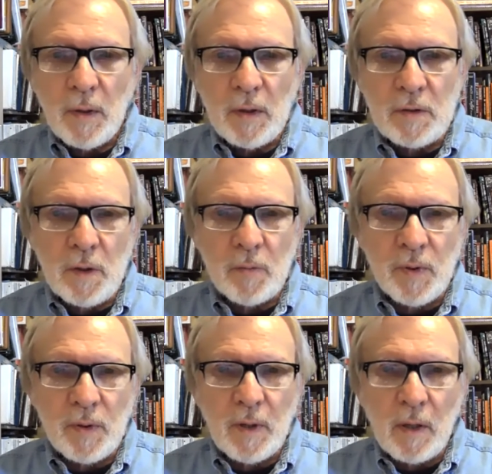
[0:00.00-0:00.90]
it's
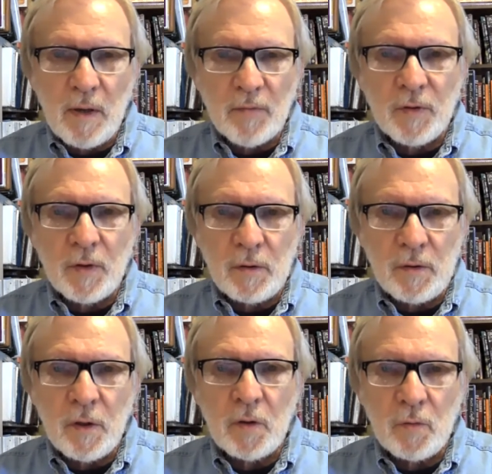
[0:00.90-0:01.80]
something they'll have to
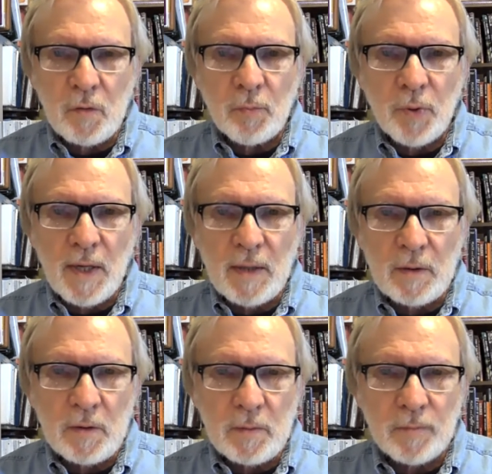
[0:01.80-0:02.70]
continue to
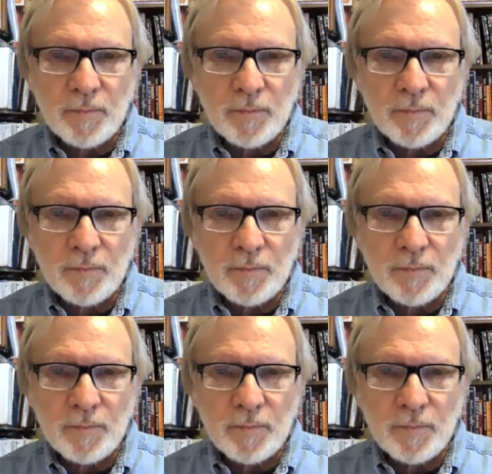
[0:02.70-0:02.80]
practice.